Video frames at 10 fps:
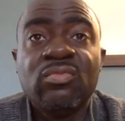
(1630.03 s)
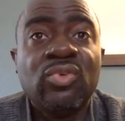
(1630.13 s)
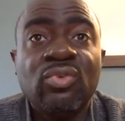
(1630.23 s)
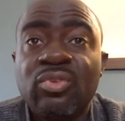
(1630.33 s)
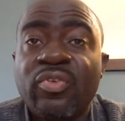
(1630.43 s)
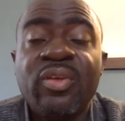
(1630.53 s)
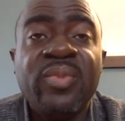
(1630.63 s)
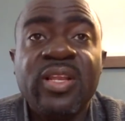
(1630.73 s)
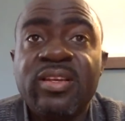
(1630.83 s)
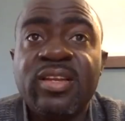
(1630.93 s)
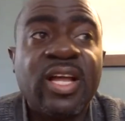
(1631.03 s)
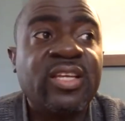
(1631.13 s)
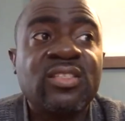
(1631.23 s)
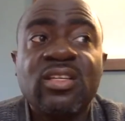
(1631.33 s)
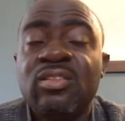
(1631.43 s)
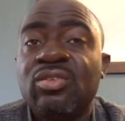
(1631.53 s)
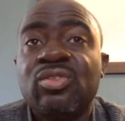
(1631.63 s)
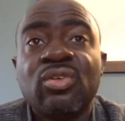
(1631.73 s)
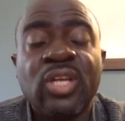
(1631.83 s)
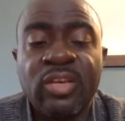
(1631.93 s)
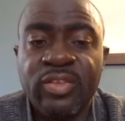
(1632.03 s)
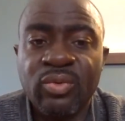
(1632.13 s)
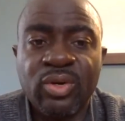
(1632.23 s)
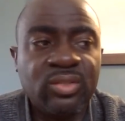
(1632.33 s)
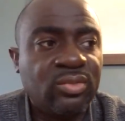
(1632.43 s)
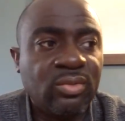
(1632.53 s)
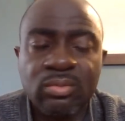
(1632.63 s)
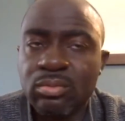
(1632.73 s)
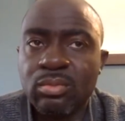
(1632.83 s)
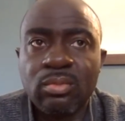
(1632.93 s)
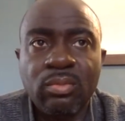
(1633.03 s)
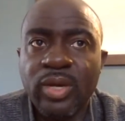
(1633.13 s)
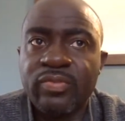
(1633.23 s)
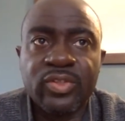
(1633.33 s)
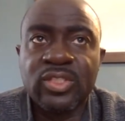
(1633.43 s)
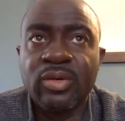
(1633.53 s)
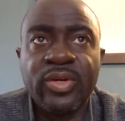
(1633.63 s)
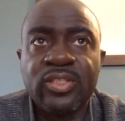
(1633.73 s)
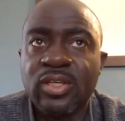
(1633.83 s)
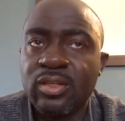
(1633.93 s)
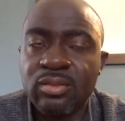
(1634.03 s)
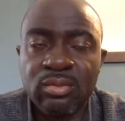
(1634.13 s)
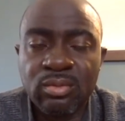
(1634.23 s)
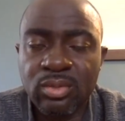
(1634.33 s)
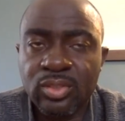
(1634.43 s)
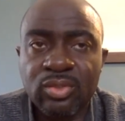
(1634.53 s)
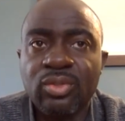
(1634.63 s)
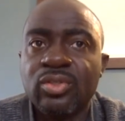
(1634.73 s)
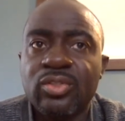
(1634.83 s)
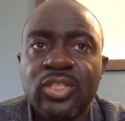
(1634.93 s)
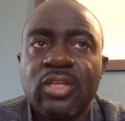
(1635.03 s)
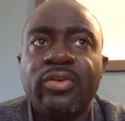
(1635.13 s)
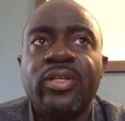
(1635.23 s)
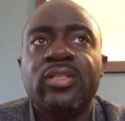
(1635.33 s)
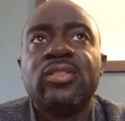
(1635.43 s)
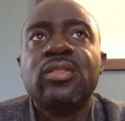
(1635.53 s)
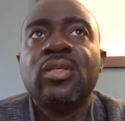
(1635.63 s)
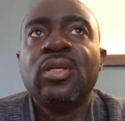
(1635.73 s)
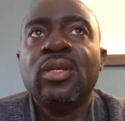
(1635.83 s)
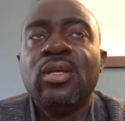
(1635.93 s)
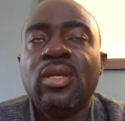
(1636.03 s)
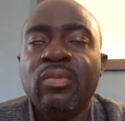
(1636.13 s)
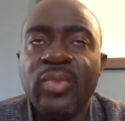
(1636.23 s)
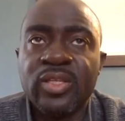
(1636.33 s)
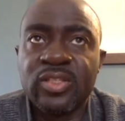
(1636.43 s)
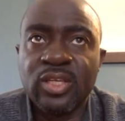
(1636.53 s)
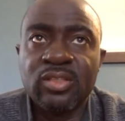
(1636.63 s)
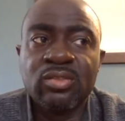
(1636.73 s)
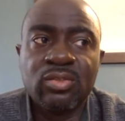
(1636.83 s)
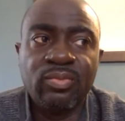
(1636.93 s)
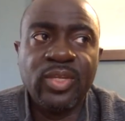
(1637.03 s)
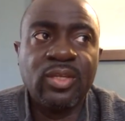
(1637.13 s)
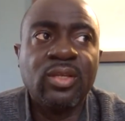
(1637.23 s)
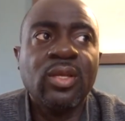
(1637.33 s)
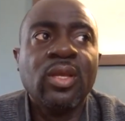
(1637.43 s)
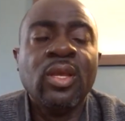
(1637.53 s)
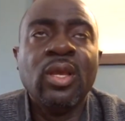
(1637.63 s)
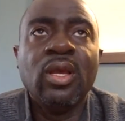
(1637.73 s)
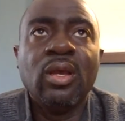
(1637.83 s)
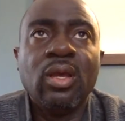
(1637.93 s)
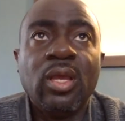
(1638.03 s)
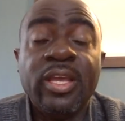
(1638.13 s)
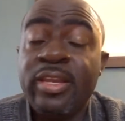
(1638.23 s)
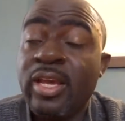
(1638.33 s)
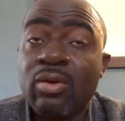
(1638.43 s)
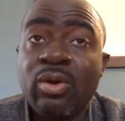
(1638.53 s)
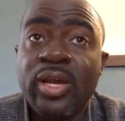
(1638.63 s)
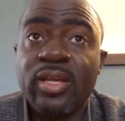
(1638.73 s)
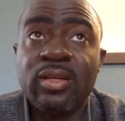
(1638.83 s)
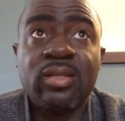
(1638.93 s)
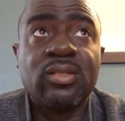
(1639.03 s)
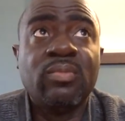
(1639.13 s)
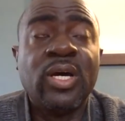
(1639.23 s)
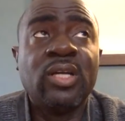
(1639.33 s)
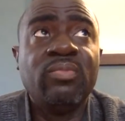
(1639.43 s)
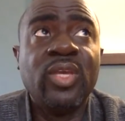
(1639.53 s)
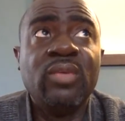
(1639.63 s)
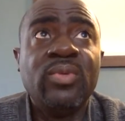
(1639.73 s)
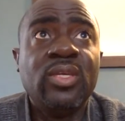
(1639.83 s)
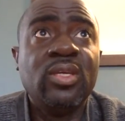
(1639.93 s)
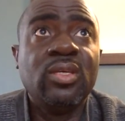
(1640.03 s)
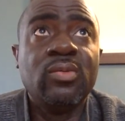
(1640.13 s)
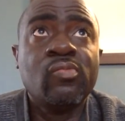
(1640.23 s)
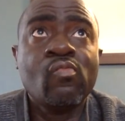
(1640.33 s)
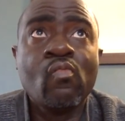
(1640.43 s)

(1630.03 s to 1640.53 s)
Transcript: $2-3 million into solar if they want to. But for some reason, the school is on generators. It makes sense to me. And they are quiet. There's about maybe